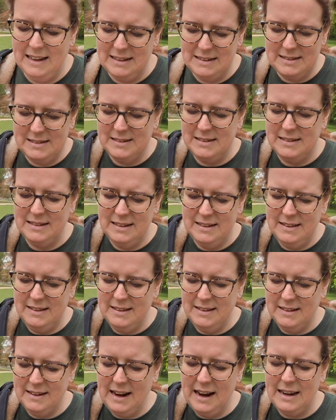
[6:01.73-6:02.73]
that's
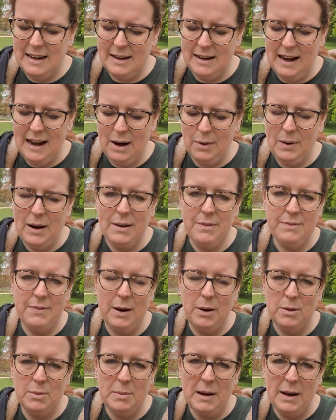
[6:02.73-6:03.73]
kind of how I
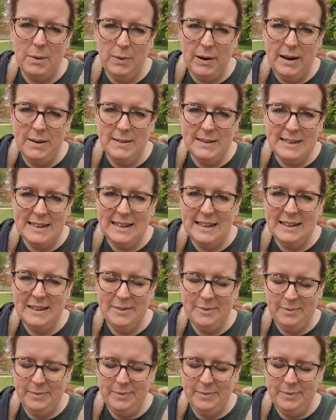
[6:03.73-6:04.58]
found my way with it.